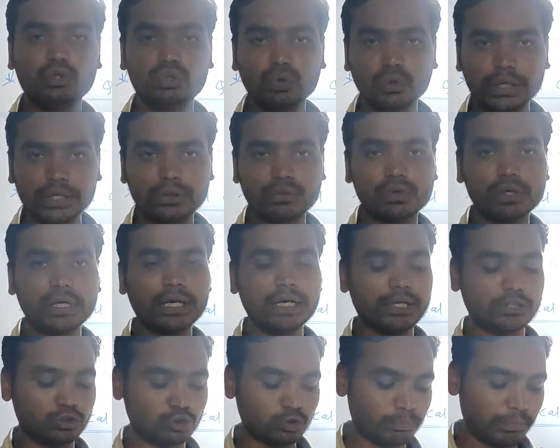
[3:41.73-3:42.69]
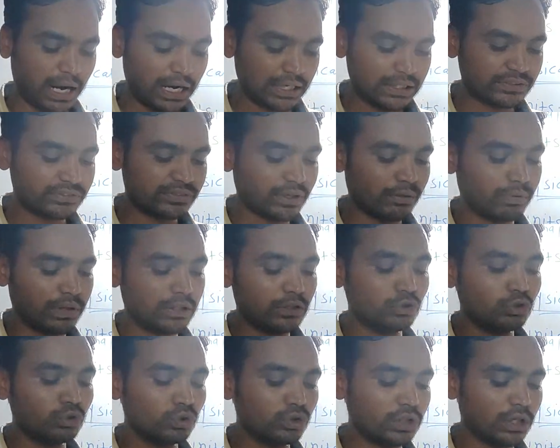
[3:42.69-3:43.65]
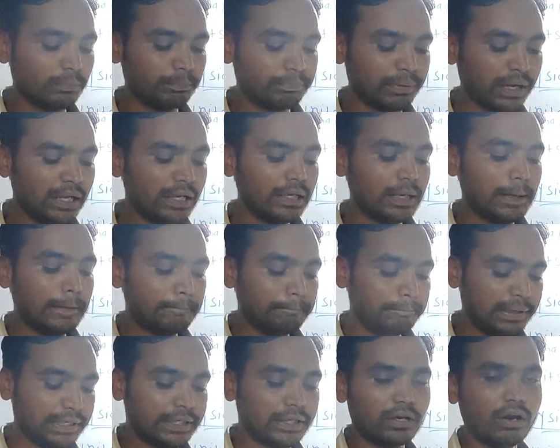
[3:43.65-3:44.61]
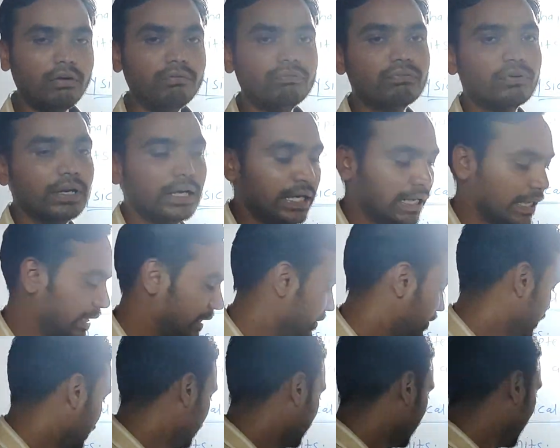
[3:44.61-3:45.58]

2 into 10 raised to minus 7 Newton per meter of length,